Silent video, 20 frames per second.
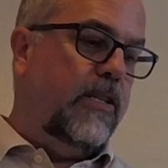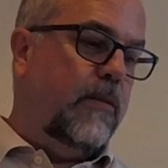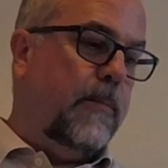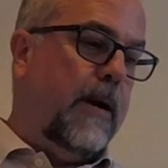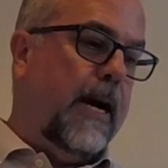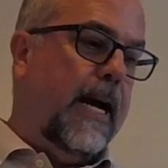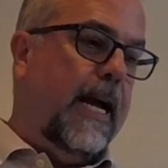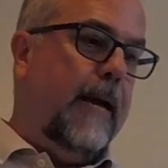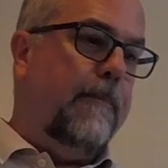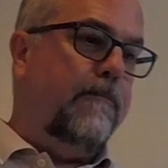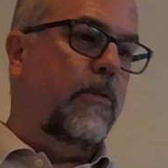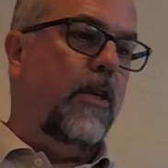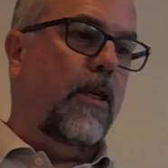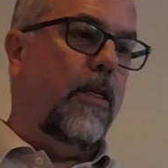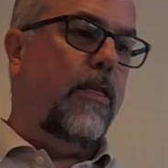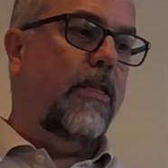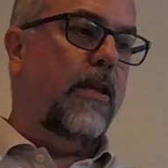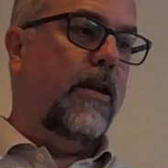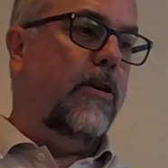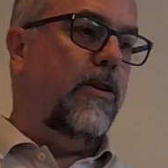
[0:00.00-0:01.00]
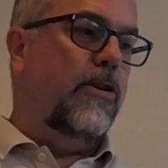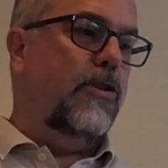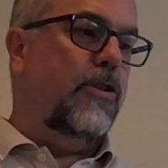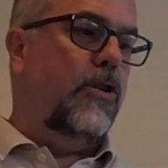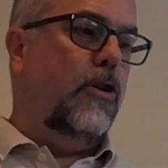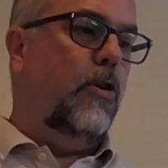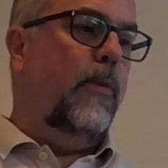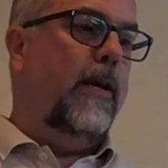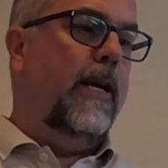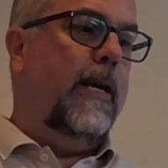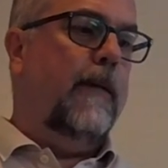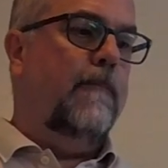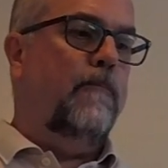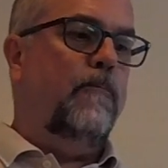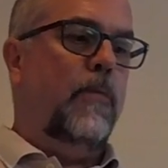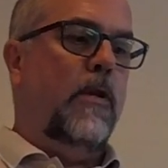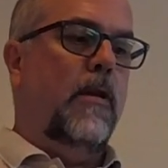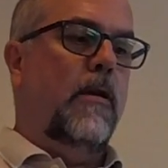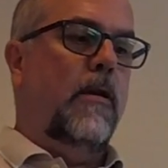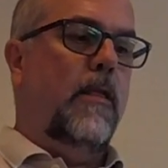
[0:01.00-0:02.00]
pipe, the thinner tubing,
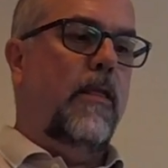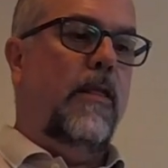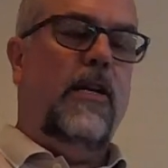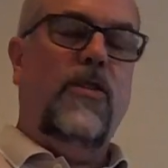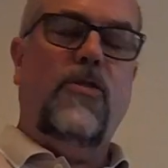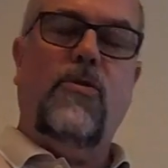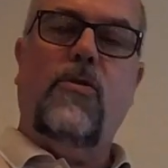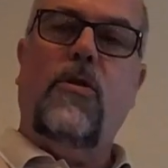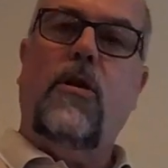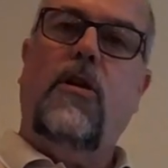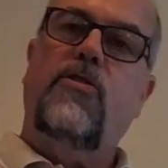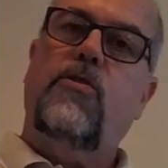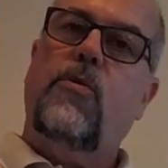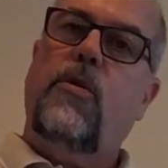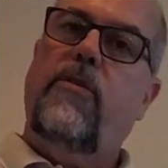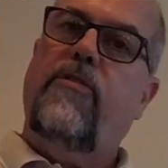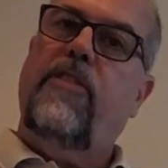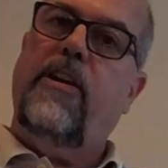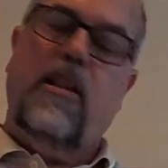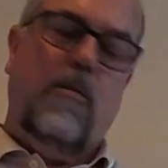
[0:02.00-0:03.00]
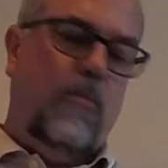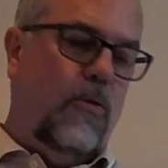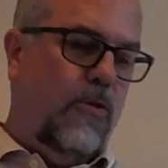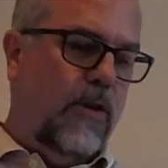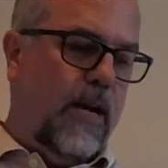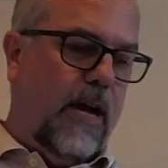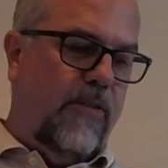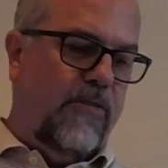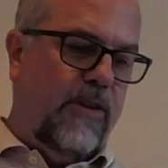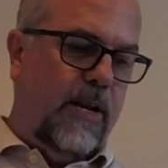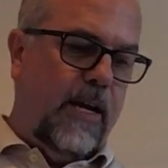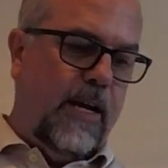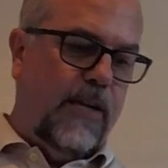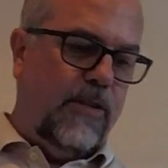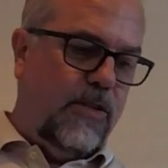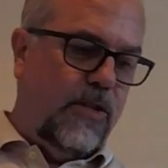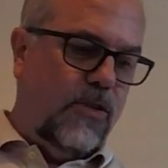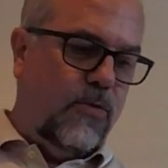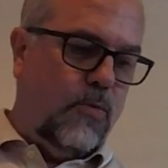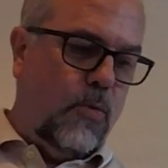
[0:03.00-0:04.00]
these are also available
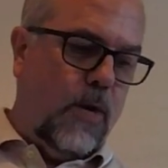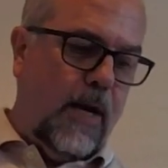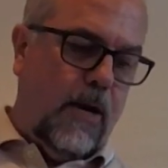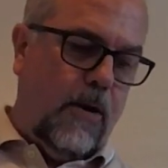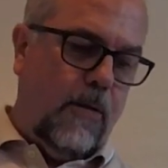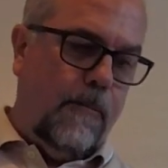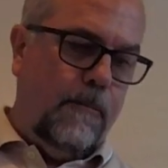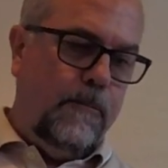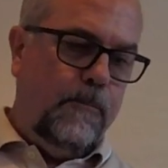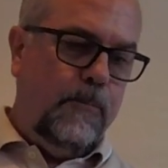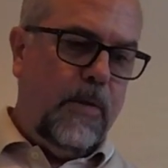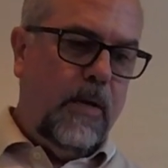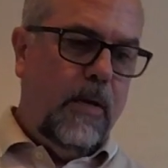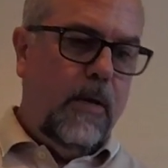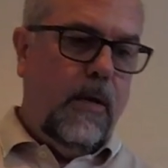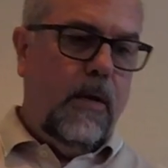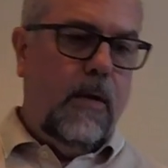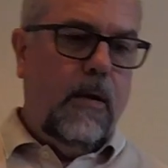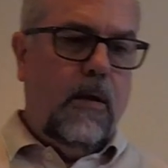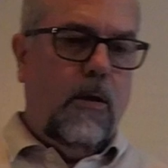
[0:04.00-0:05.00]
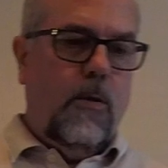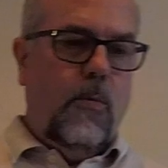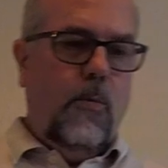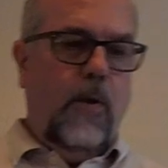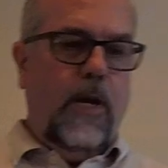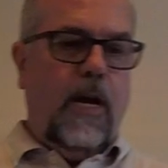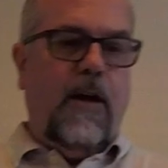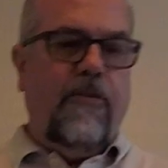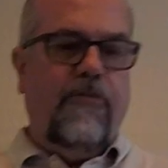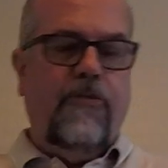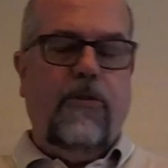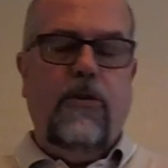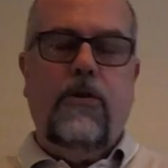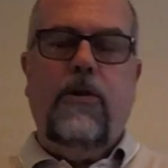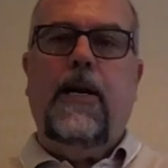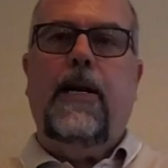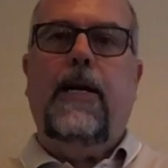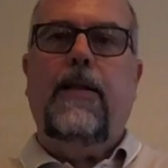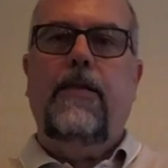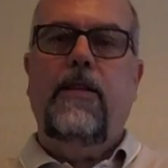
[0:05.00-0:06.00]
galvanized as well. We
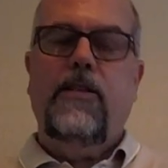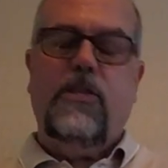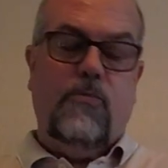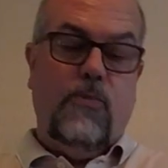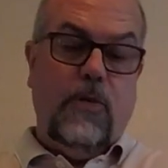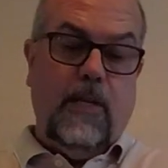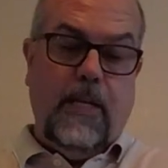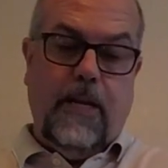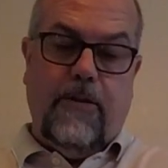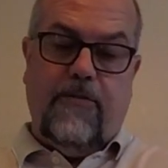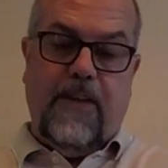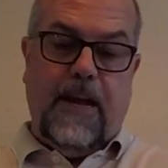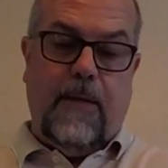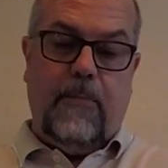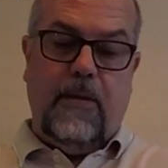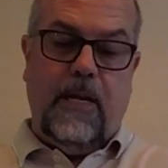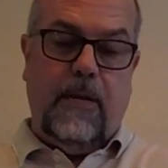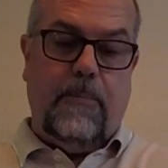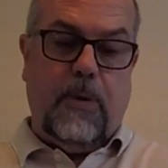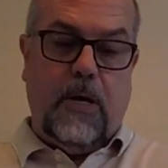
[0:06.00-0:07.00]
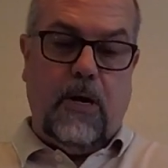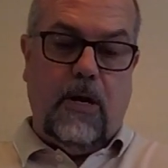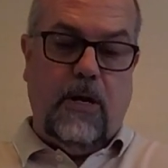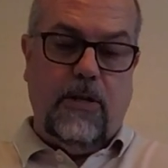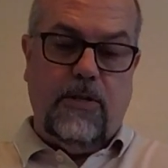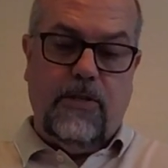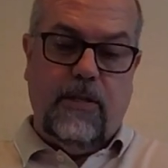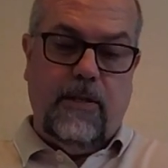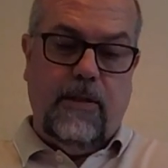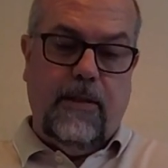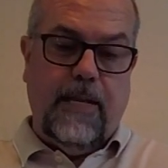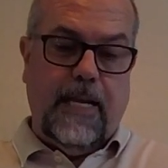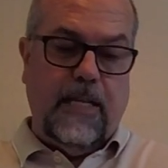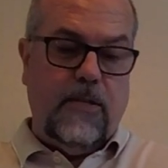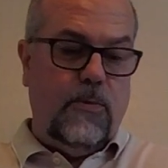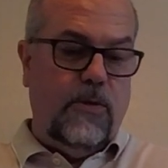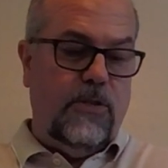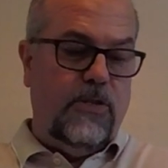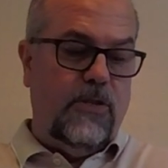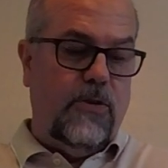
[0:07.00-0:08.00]
offer, this is really a family of parts, and that's
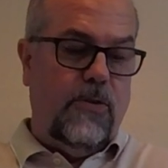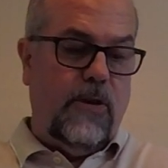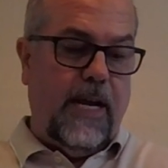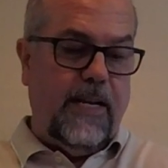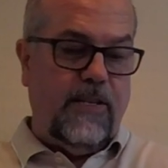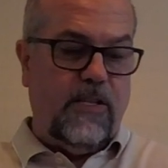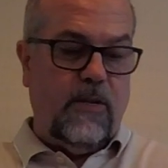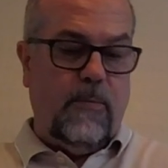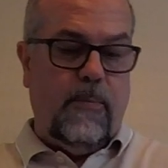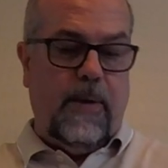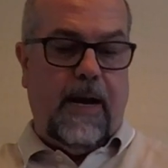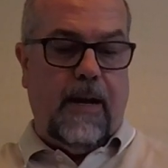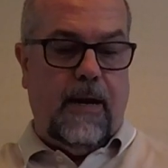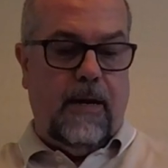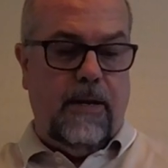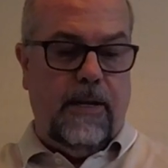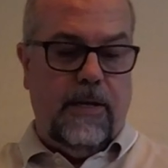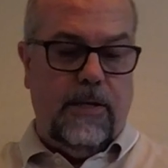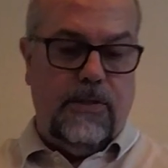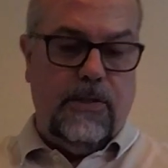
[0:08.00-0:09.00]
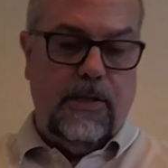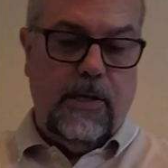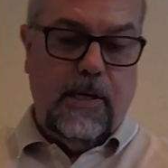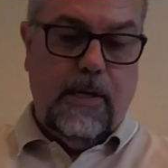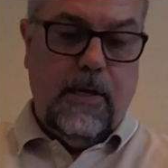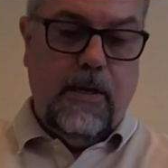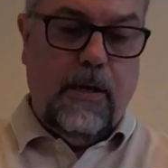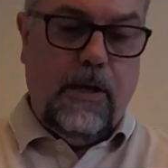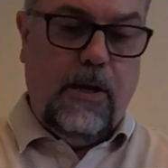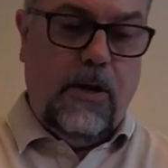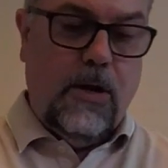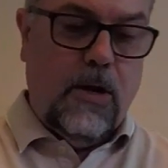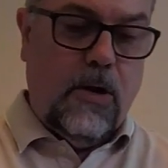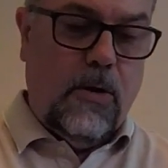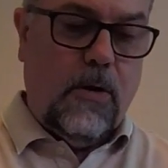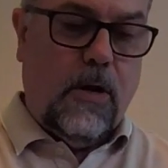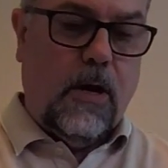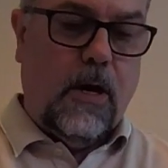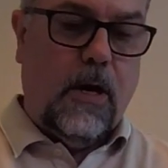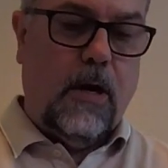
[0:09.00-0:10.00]
what's so nice about it is, you
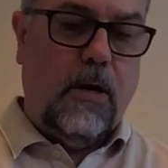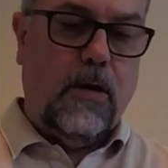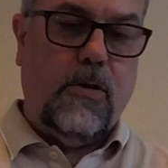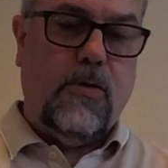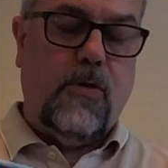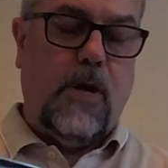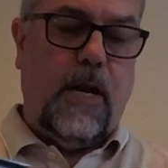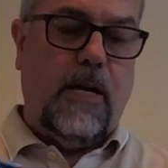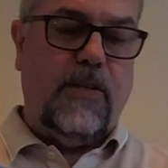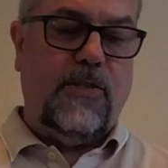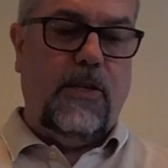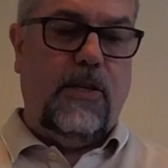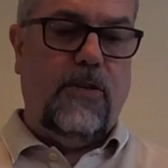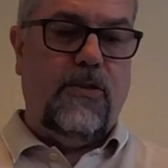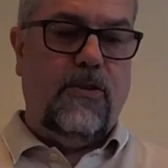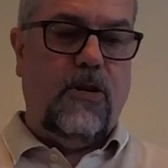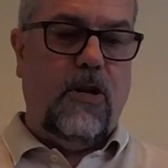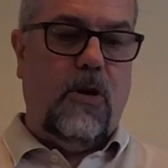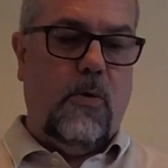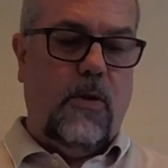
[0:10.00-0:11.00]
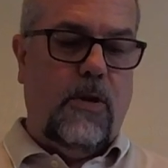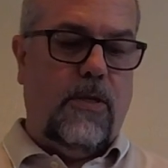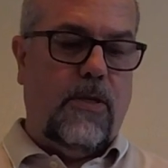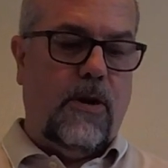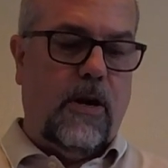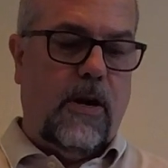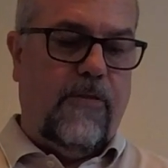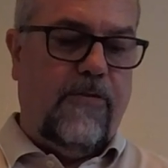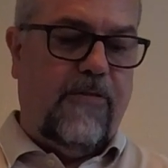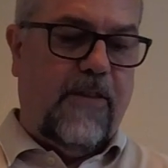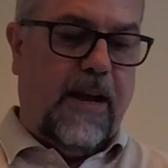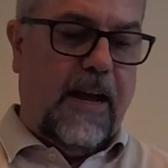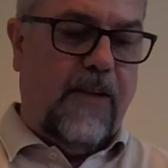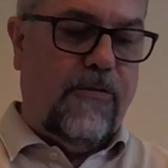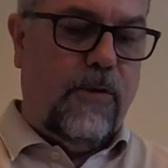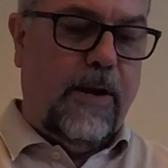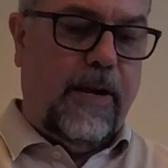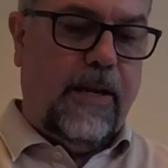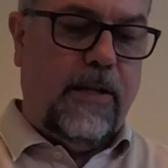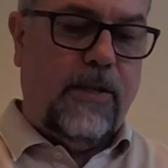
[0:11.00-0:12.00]
know, our crosses go with our
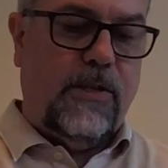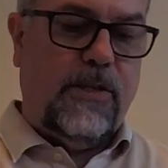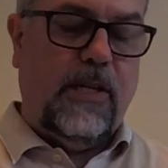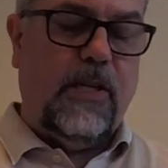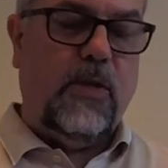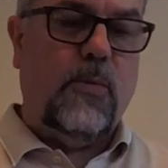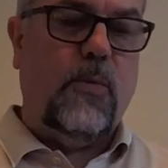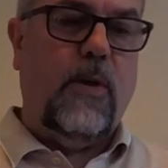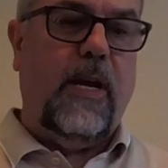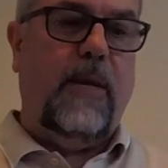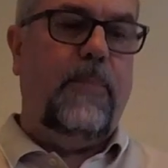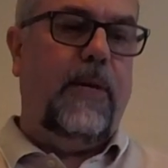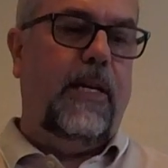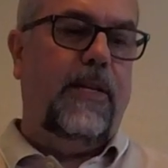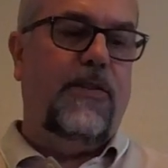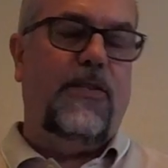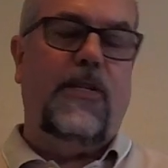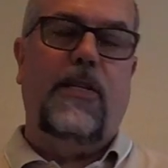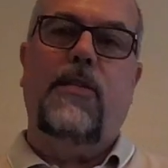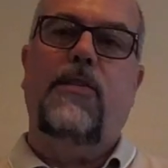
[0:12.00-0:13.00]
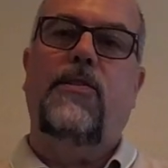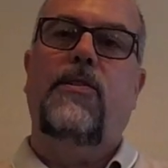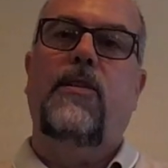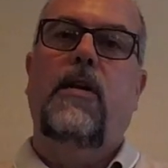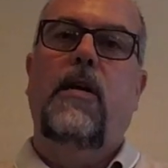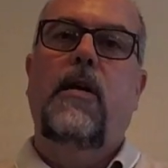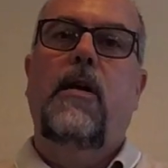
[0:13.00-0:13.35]
5-way and 6-way pieces,